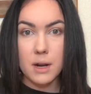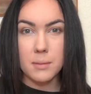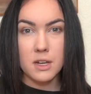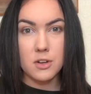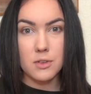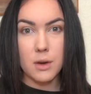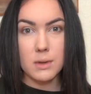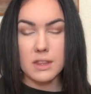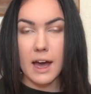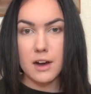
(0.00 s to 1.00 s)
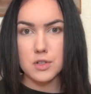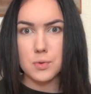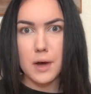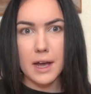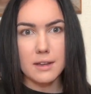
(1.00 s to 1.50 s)
but I'm going to do that with the
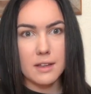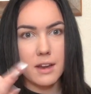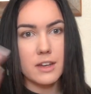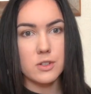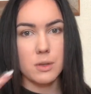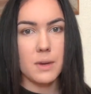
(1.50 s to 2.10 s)
actual highlight that I use